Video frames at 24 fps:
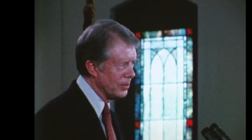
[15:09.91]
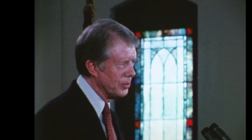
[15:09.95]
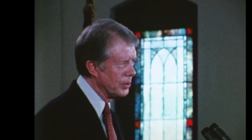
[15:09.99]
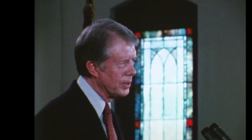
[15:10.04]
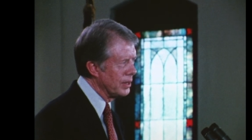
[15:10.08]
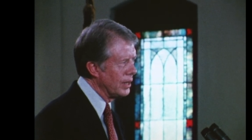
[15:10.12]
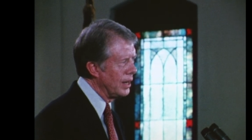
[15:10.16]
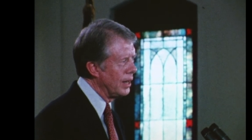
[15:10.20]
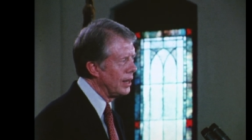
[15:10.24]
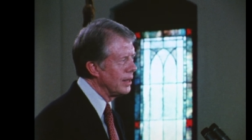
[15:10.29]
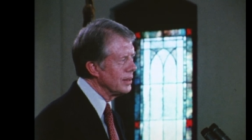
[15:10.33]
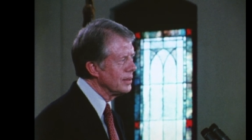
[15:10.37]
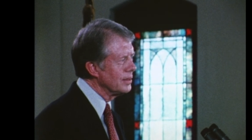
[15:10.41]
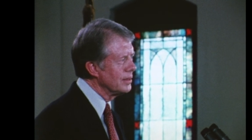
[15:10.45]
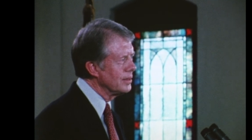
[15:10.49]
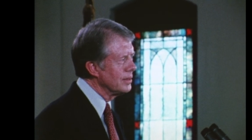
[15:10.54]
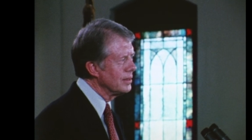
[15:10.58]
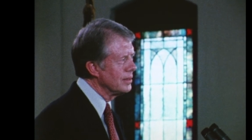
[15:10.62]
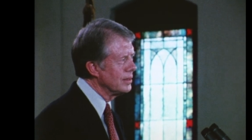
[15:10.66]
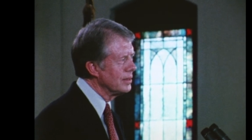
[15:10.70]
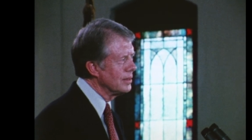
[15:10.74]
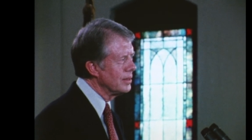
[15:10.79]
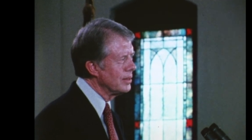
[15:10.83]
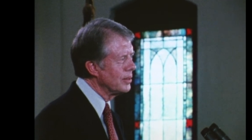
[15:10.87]
without
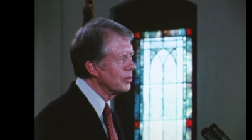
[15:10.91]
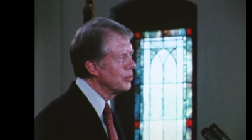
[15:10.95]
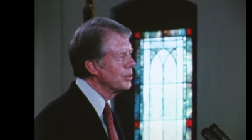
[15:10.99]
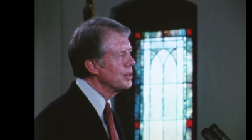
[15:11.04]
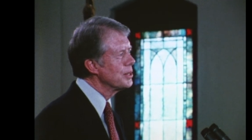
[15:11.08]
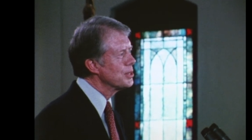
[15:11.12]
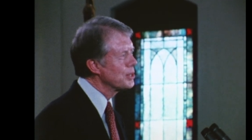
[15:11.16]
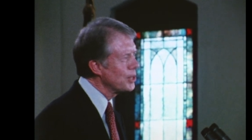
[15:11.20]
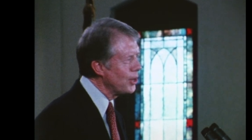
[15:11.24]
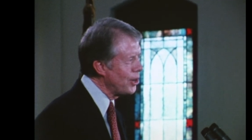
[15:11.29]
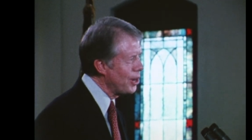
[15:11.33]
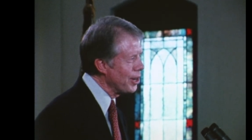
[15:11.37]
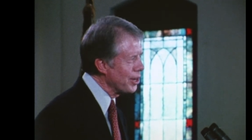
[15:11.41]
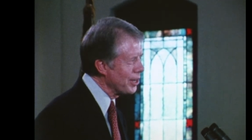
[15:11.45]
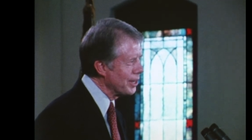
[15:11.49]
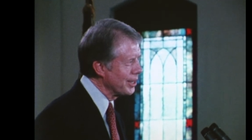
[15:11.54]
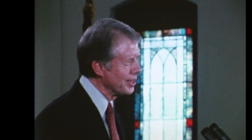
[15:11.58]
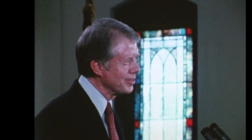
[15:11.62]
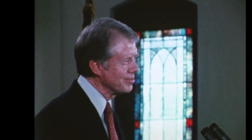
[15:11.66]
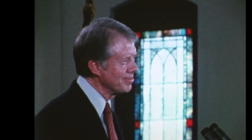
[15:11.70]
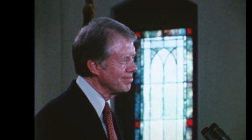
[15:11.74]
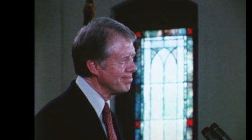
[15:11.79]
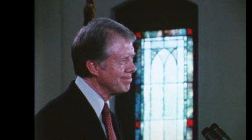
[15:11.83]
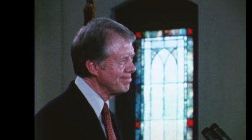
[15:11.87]

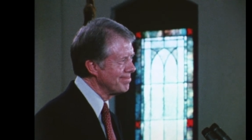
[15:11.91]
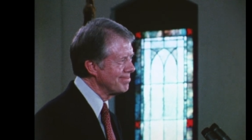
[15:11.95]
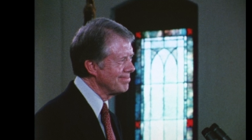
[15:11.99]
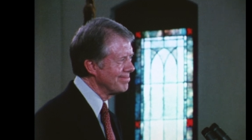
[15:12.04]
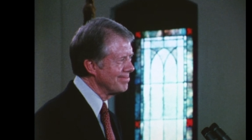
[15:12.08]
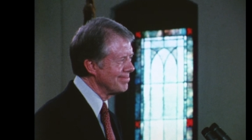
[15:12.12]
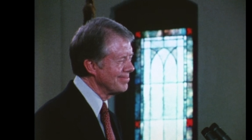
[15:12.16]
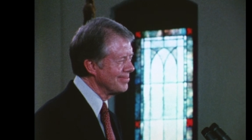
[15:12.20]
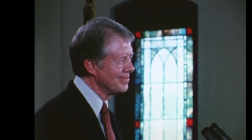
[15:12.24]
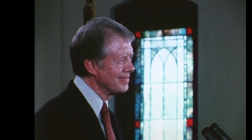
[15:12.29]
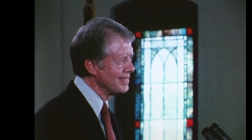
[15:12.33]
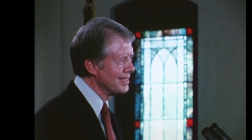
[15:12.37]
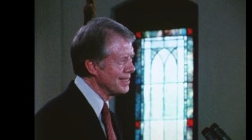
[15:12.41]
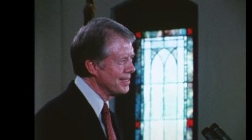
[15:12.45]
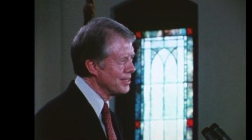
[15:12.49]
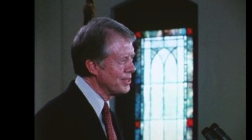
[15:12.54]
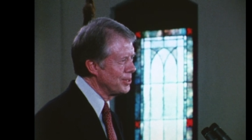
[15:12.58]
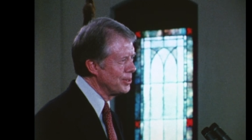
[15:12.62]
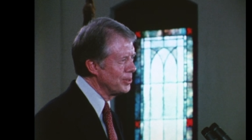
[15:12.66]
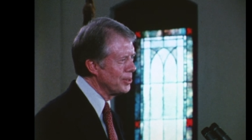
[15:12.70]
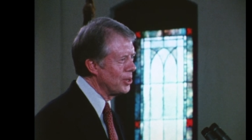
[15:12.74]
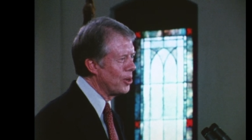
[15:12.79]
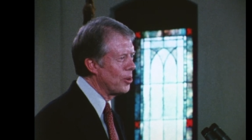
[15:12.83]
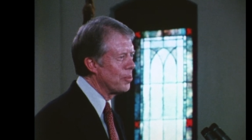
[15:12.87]
resorting
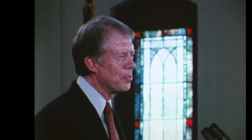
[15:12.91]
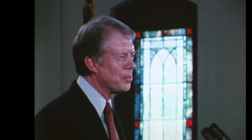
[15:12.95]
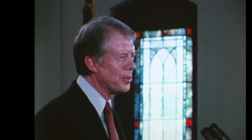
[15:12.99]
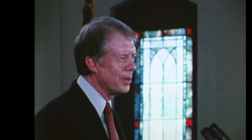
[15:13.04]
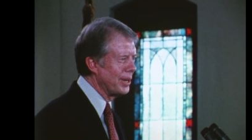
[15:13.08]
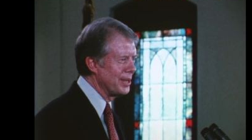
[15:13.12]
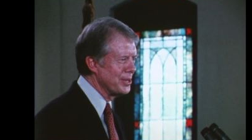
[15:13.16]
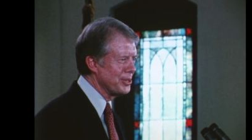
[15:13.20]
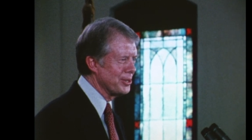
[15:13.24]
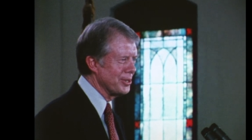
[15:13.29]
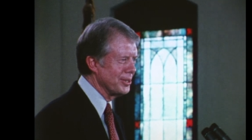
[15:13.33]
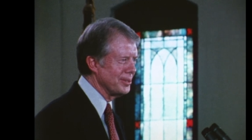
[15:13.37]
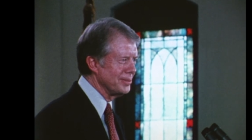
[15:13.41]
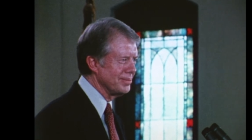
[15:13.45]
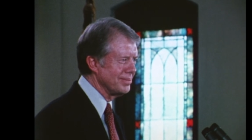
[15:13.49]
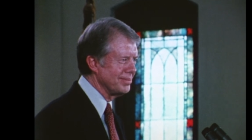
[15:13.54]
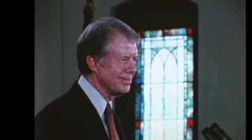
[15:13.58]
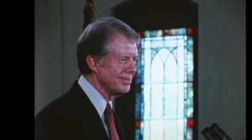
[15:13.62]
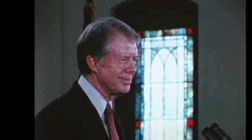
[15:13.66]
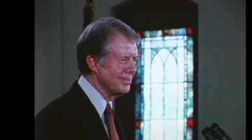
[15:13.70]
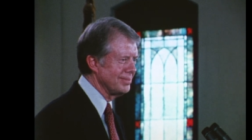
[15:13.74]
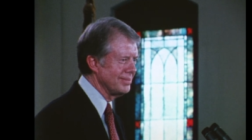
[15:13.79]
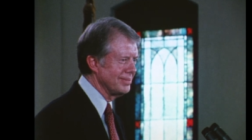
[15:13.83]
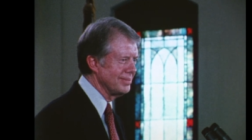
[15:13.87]
to oppression
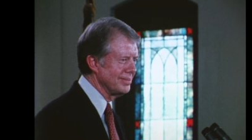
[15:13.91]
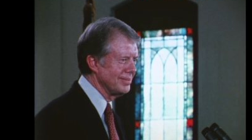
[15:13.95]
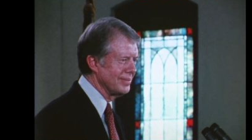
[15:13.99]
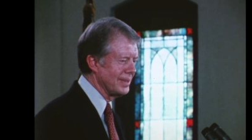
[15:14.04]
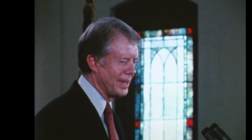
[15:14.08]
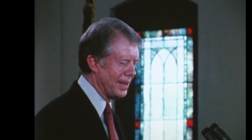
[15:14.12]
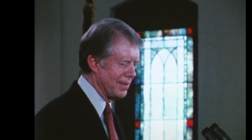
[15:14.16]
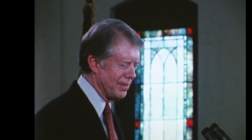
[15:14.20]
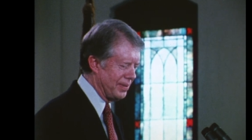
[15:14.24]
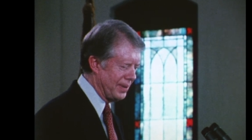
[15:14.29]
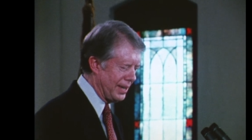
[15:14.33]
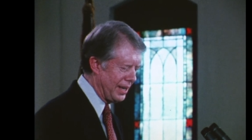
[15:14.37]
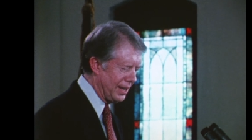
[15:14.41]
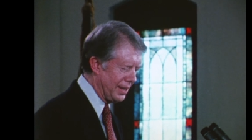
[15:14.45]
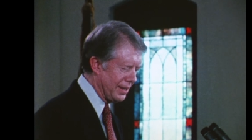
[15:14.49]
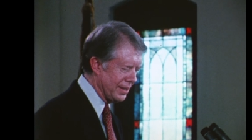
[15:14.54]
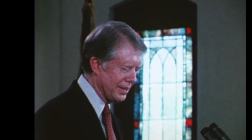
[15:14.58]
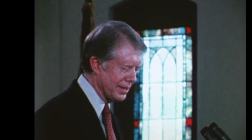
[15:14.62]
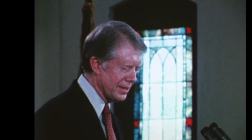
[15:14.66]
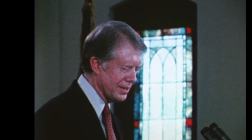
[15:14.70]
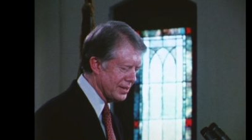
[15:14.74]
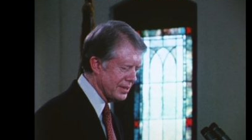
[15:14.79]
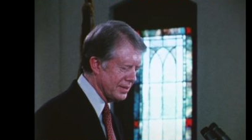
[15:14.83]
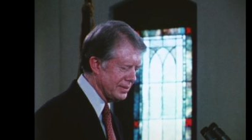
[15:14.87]
and
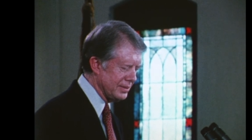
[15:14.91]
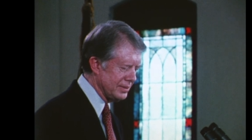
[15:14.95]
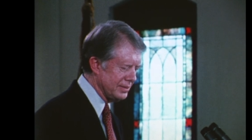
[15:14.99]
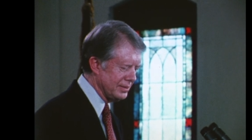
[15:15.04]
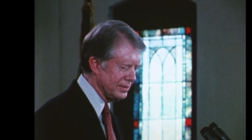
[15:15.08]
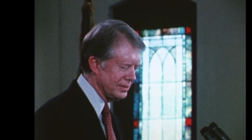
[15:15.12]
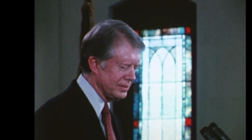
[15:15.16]
violence.